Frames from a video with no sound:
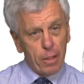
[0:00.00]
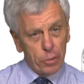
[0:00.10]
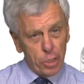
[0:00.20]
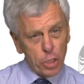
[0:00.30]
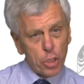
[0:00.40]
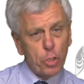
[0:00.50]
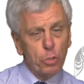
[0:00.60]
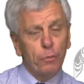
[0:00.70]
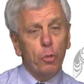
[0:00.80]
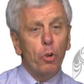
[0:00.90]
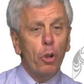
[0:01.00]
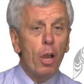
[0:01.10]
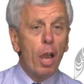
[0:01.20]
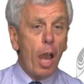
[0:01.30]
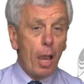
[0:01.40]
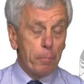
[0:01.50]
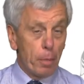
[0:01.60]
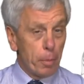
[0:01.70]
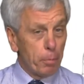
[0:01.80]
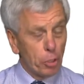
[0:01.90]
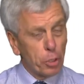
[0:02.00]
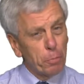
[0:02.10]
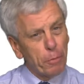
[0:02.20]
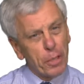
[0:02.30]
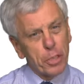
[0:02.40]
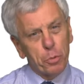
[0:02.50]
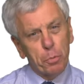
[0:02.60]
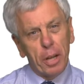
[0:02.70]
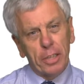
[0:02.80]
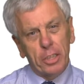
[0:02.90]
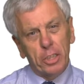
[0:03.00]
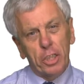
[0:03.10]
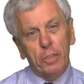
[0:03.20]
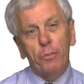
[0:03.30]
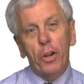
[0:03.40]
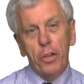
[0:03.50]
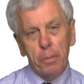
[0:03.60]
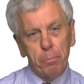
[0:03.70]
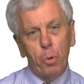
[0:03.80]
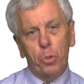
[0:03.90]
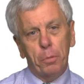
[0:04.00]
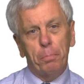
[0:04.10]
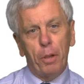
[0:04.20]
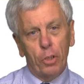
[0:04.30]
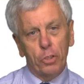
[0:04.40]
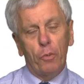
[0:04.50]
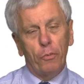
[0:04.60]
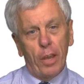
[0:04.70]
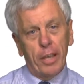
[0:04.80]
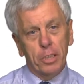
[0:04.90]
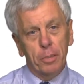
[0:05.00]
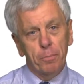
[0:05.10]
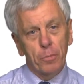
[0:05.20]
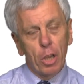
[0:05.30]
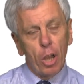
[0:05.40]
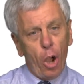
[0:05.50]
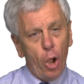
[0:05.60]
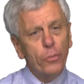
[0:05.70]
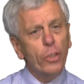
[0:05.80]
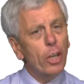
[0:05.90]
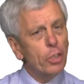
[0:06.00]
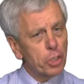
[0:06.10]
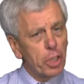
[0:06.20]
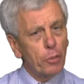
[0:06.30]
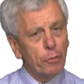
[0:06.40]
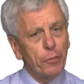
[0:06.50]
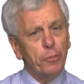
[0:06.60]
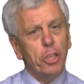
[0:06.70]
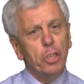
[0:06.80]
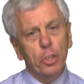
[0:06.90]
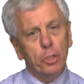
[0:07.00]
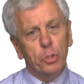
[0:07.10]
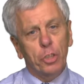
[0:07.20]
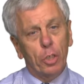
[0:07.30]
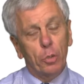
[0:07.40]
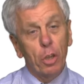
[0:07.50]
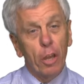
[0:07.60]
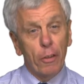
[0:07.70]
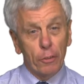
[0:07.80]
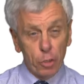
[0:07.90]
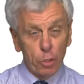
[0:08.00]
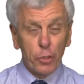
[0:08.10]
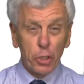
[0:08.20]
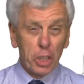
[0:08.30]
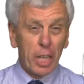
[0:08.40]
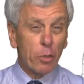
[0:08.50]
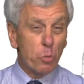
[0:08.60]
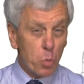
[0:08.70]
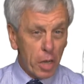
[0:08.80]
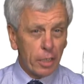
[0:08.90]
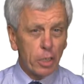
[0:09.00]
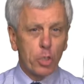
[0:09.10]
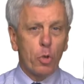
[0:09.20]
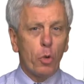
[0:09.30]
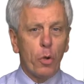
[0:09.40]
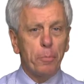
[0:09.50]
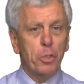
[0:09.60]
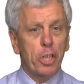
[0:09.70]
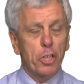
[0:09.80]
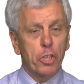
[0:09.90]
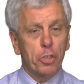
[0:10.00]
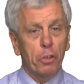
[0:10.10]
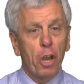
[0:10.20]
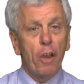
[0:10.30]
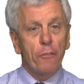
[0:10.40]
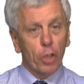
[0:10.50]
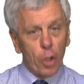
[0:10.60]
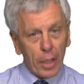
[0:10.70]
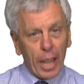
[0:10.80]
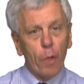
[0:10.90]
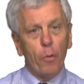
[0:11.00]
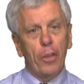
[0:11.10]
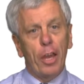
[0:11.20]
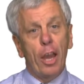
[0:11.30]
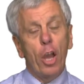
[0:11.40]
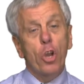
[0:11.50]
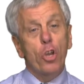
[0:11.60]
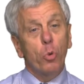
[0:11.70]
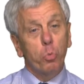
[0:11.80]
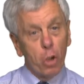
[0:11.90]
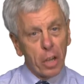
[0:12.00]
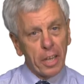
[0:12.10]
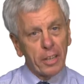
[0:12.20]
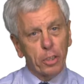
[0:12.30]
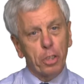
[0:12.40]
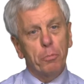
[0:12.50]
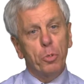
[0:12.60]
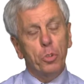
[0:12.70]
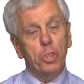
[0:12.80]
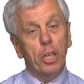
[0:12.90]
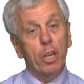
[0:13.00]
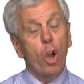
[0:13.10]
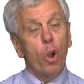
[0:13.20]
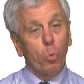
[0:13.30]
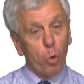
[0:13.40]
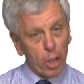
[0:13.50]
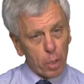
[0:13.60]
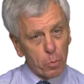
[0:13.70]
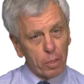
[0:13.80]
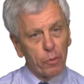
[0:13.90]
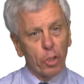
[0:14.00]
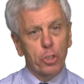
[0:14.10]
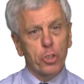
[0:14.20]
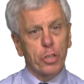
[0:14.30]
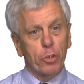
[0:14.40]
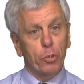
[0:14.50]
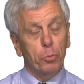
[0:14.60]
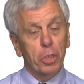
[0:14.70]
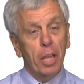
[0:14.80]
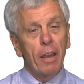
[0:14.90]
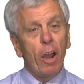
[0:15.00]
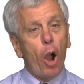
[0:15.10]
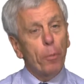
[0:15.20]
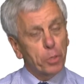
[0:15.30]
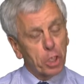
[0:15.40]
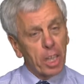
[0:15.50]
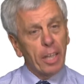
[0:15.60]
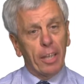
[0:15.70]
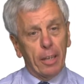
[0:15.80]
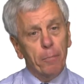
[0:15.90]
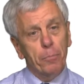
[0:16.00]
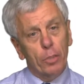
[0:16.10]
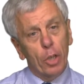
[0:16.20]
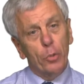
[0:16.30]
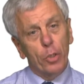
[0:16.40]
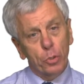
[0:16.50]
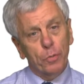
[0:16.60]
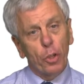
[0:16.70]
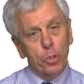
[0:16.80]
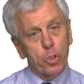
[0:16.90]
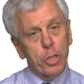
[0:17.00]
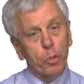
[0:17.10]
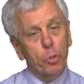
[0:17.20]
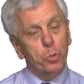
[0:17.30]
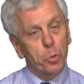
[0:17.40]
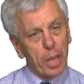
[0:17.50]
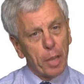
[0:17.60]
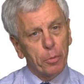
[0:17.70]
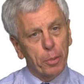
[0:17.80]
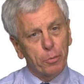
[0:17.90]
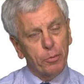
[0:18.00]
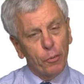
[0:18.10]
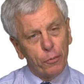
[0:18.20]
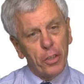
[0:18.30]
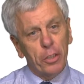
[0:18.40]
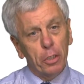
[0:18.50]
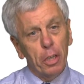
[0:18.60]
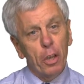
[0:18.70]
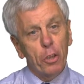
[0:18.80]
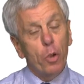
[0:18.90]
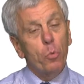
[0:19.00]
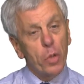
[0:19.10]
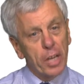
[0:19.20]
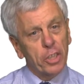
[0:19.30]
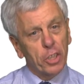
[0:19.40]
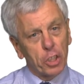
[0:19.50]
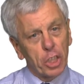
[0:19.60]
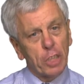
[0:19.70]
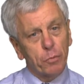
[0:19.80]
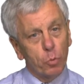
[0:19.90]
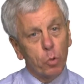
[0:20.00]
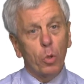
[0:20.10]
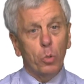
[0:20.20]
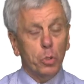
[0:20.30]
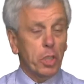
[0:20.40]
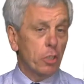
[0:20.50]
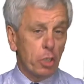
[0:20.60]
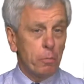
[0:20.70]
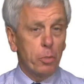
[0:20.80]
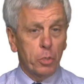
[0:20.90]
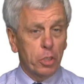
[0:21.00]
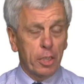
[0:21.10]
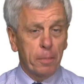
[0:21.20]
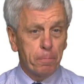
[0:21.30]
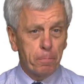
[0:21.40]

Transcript: The Institute for Public Policy and Professional Practice is a very important part of that. Over the last 10 or 15 years or so, the university's had a really strong reputation for going out there, working in the community, working with voluntary groups, upskilling those voluntary groups to enable them to fulfill really successful roles in the community.